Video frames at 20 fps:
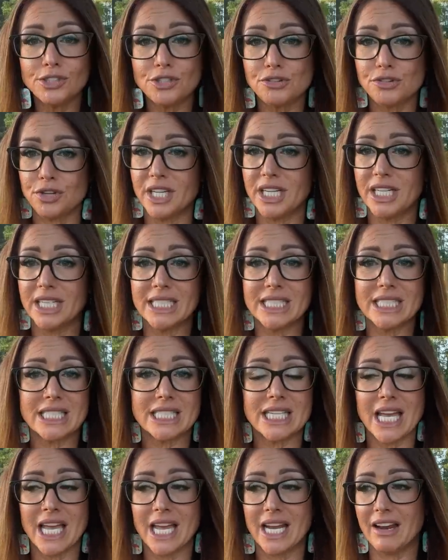nutrients
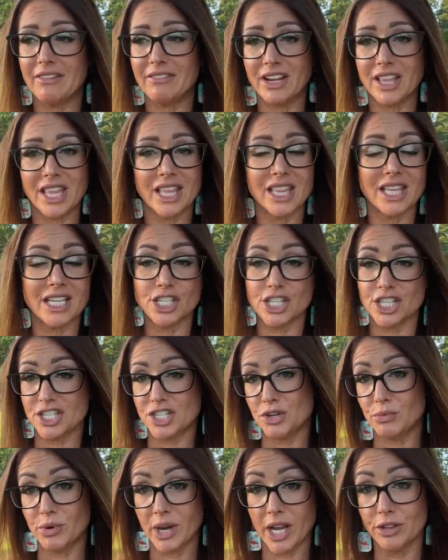and everything than
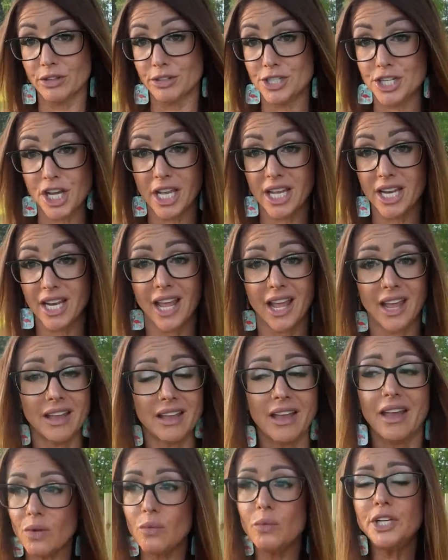just your regular chicken egg.
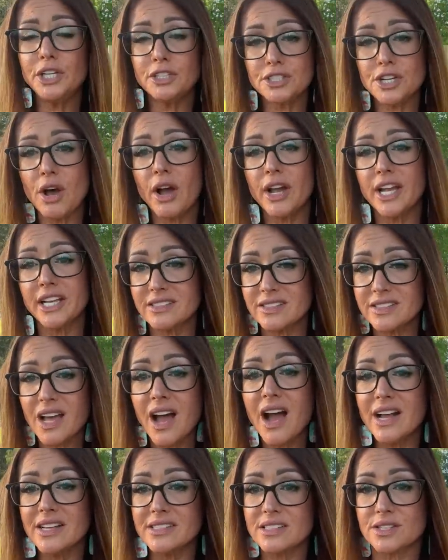When you're talking
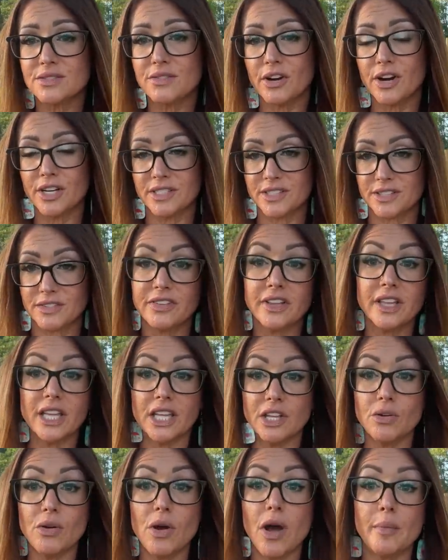size, as far as
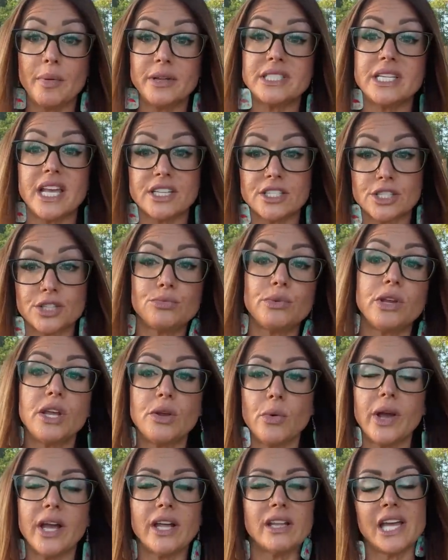filling you up, it takes three
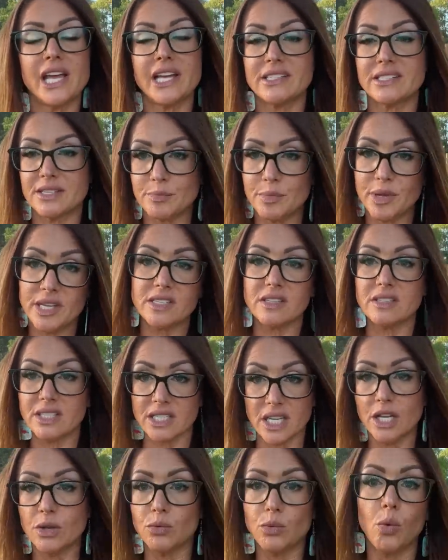quail eggs to
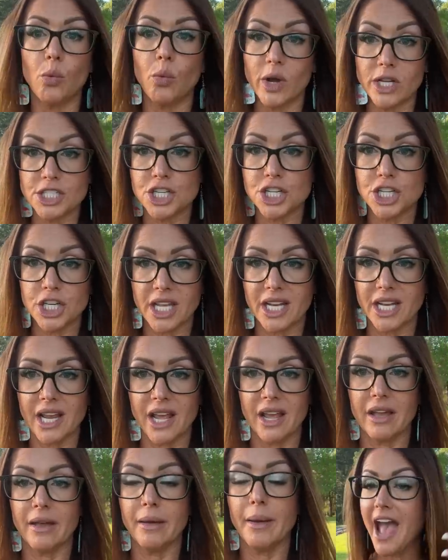basically equal one chicken
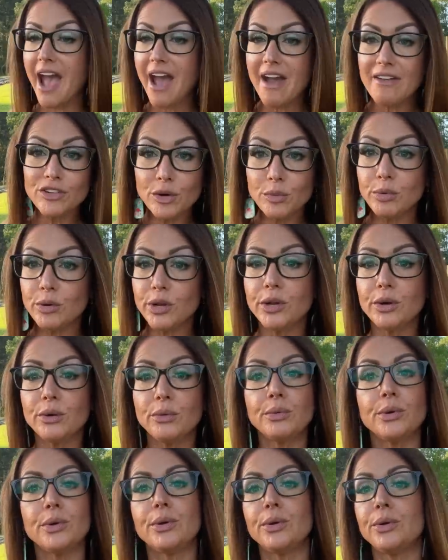egg. Have your
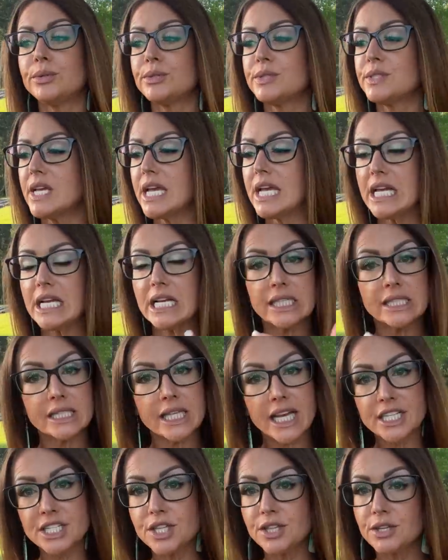breeder roos,
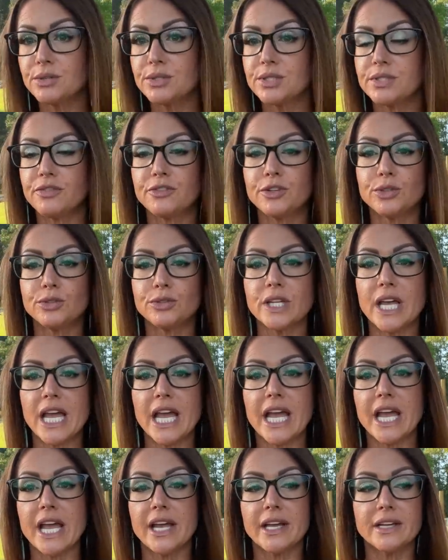collect those fertile
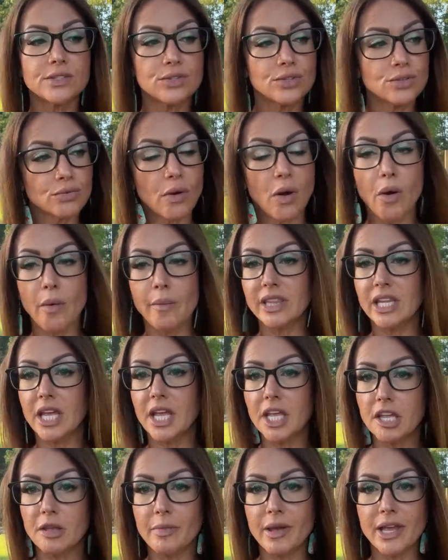eggs, throw them in the
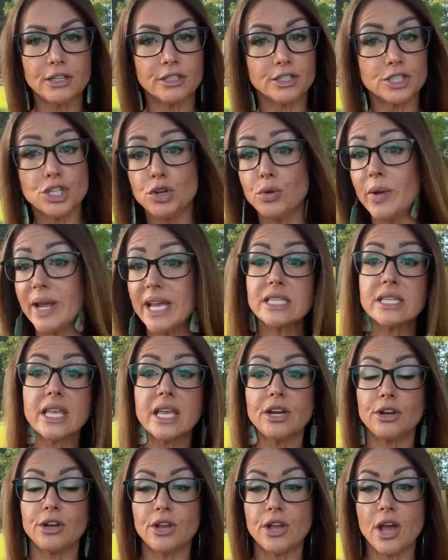incubator. Two weeks
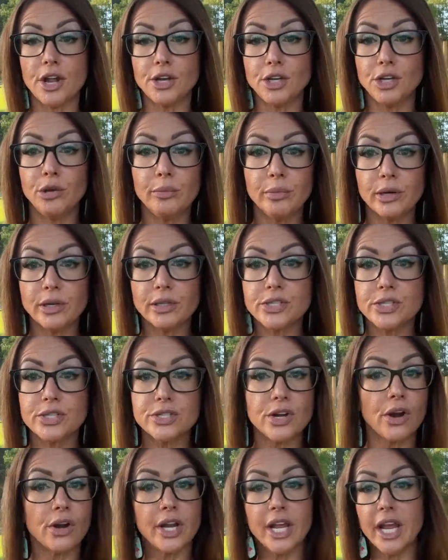later, you got new birds
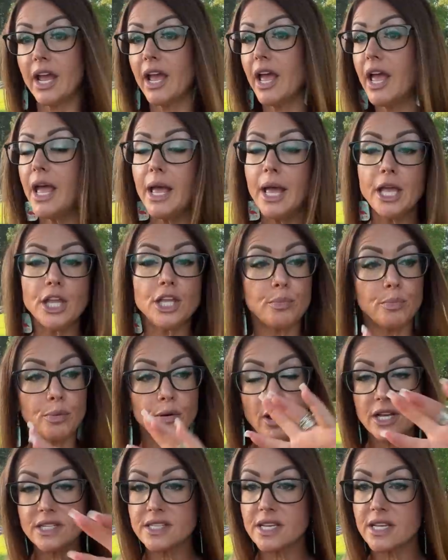starting. You
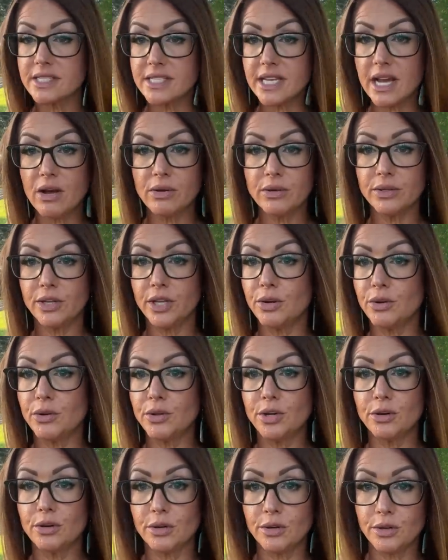process out, you know,
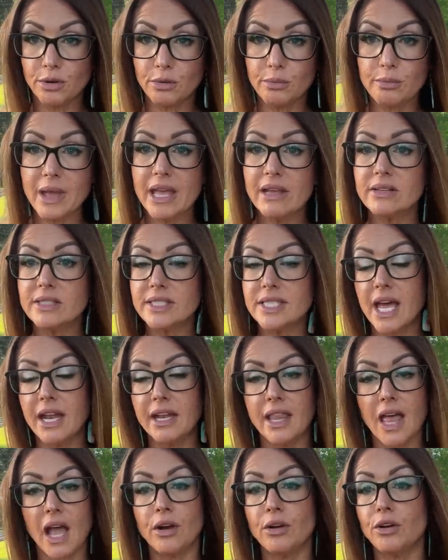your, your males out
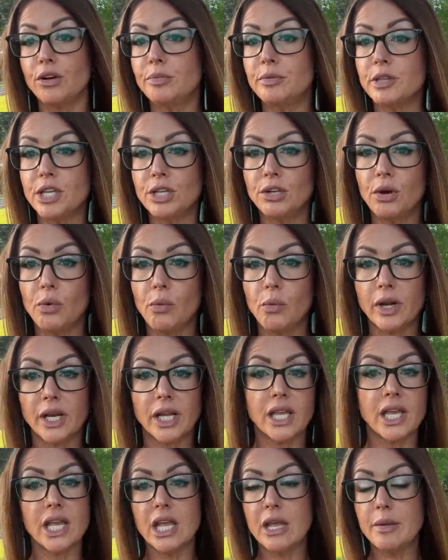of that group that you don't want
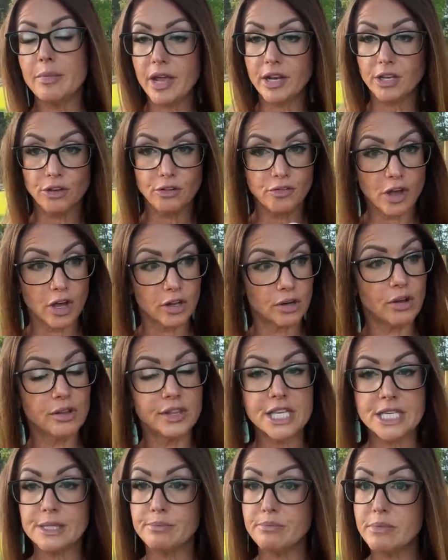to keep, and you've got
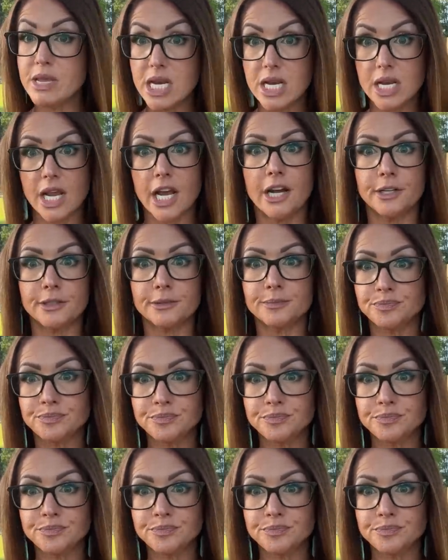all this meat now.